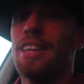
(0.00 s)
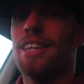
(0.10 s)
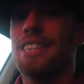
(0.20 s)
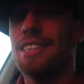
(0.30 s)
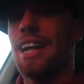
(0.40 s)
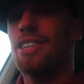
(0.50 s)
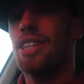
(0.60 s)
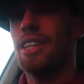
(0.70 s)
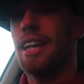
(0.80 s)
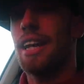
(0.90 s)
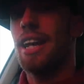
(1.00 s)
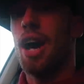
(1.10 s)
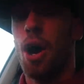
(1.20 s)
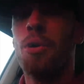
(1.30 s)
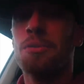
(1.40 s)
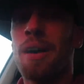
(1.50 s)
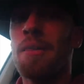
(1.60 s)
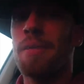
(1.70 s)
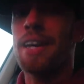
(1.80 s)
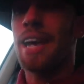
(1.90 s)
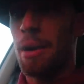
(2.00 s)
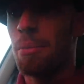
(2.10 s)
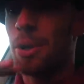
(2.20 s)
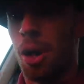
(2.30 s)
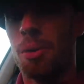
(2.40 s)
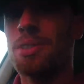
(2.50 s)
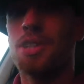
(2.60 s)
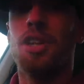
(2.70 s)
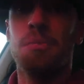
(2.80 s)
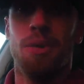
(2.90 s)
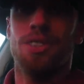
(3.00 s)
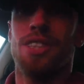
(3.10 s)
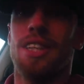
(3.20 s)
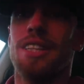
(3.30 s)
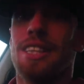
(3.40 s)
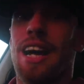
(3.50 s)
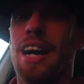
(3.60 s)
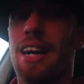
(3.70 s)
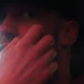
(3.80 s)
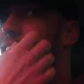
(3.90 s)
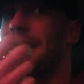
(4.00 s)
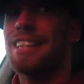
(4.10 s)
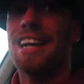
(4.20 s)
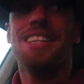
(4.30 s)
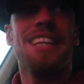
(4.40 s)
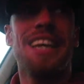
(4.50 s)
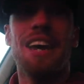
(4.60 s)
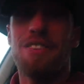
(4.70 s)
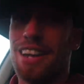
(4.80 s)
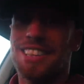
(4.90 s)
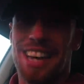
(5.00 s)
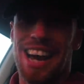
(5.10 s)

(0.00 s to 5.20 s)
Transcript: This is actually owned by me, and we're going to do mods to this car. So it's actually a fast